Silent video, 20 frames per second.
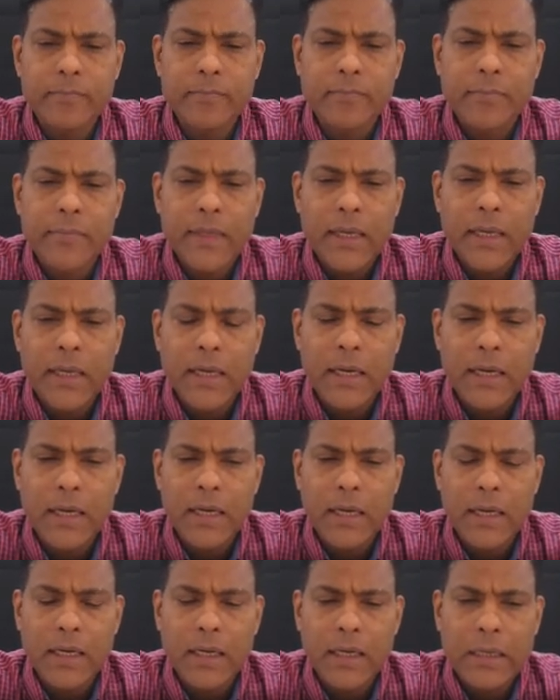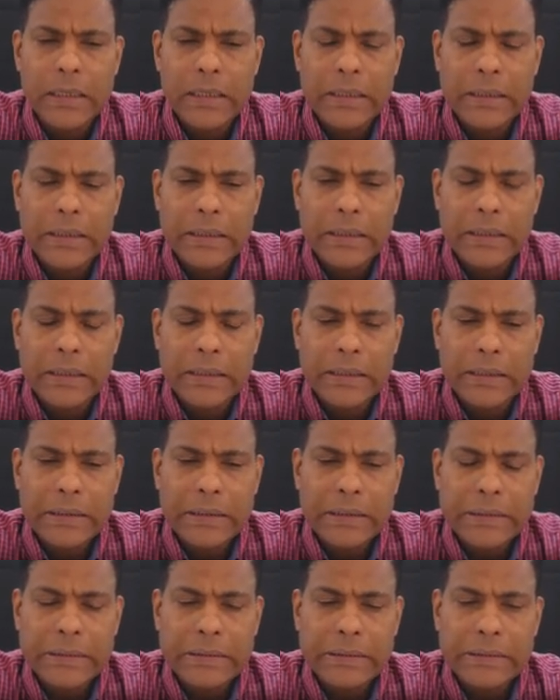Nothing is said.